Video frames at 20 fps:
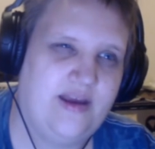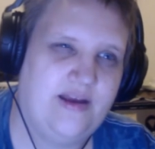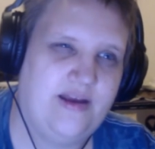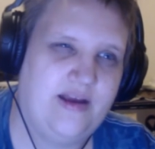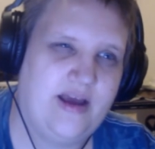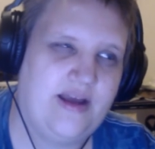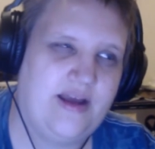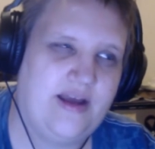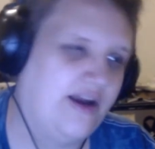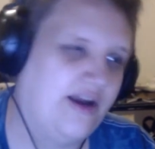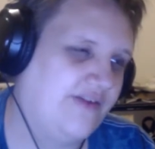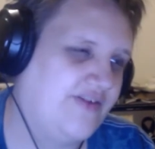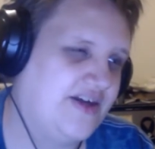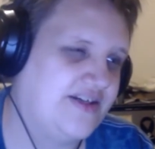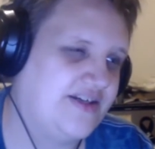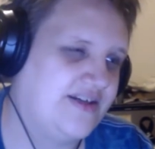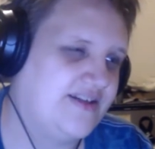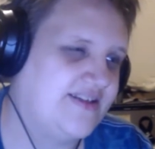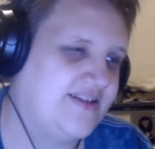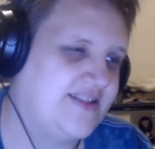I don't know if I
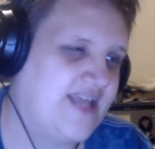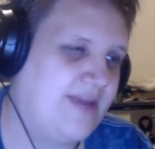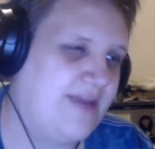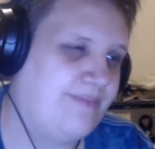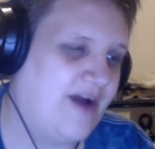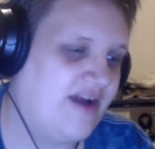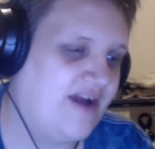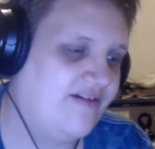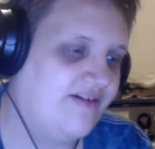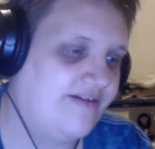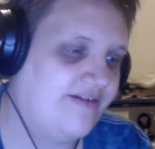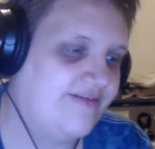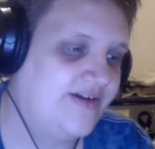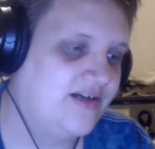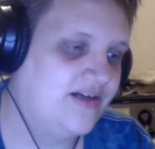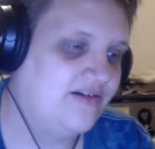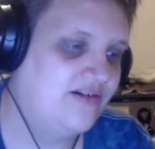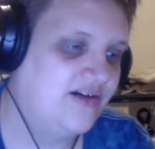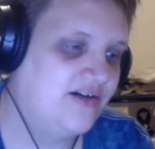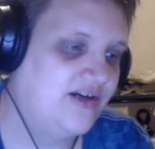should say pirate
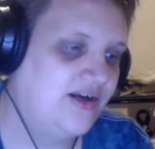crew.